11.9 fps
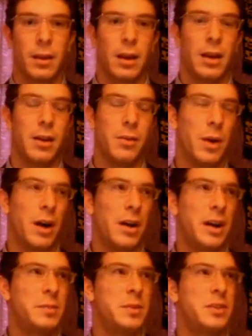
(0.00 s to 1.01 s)
And while
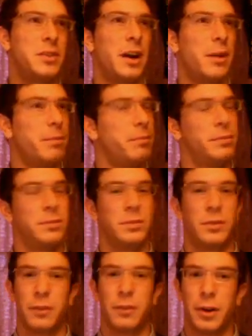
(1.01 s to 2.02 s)
husbands are out
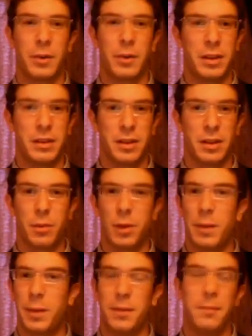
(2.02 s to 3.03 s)
flirting with these other
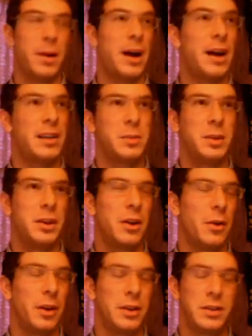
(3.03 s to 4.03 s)
women, possibly
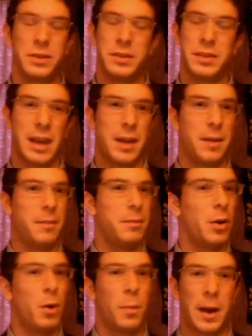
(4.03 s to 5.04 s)
going to, say,
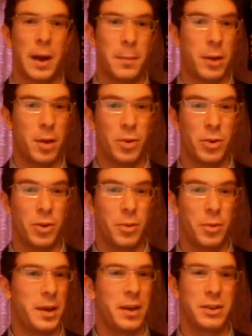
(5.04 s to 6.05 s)
Opai Pabu,
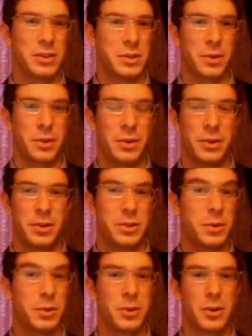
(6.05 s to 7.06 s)
Pinkasoron,
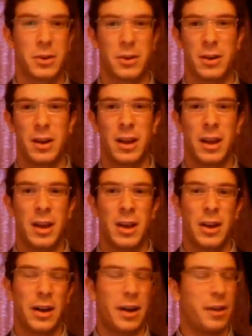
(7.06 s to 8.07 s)
Toroko,
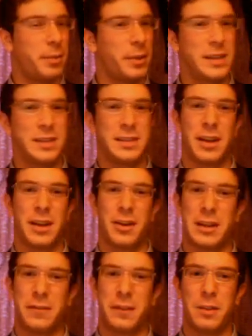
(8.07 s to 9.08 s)
other places that are
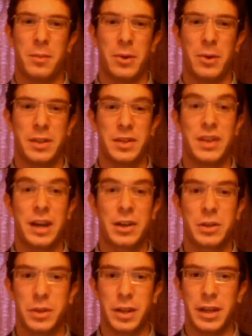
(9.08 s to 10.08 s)
definitely more
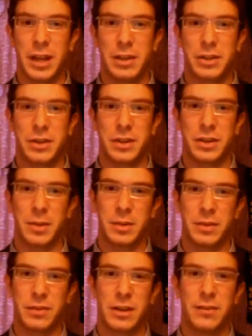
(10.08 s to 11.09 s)
sexual in nature in terms
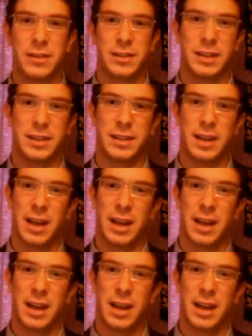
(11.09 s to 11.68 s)
of services,